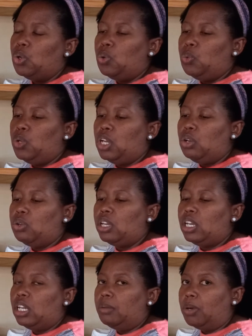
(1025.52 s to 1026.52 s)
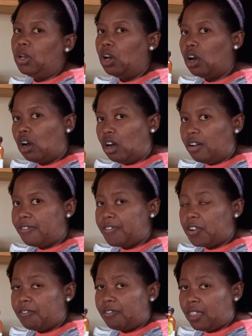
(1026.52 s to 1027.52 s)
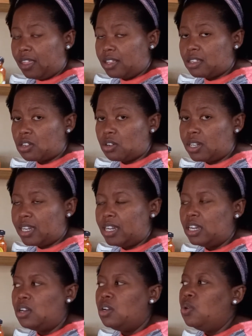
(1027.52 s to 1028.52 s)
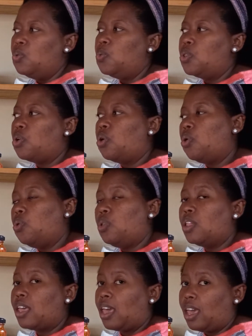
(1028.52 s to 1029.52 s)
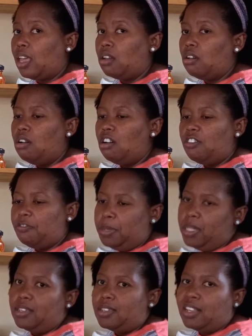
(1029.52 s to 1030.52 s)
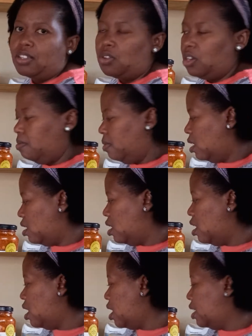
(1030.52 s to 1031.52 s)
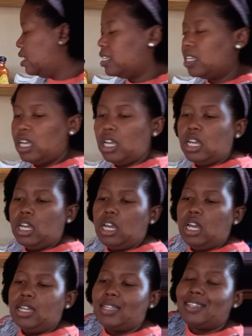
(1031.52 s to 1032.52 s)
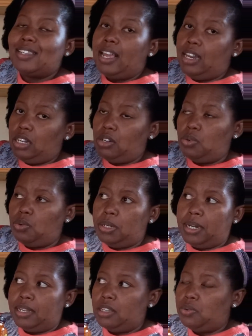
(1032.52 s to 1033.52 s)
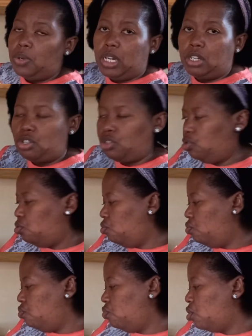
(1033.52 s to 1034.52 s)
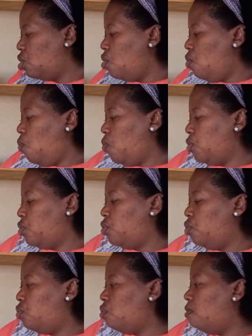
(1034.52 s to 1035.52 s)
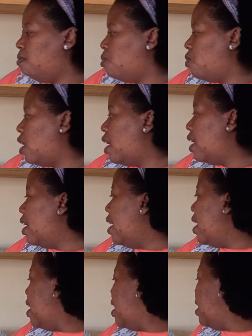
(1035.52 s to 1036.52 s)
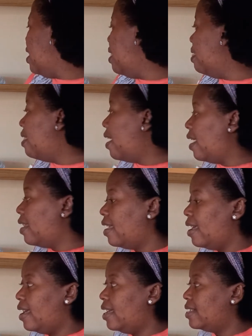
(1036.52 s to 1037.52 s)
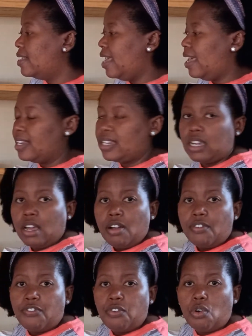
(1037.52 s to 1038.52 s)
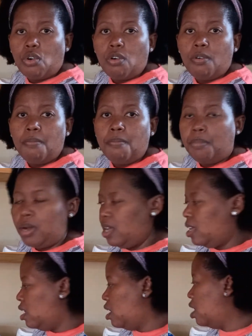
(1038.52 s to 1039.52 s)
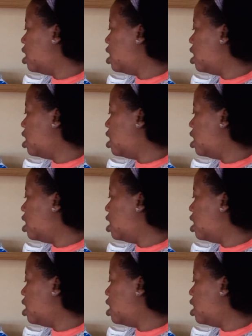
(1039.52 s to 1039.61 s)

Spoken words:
we are looking at about half of this container with a whole can of beans. That's going to make a nice salad or a nice relish to use with your dry. And that is it for my,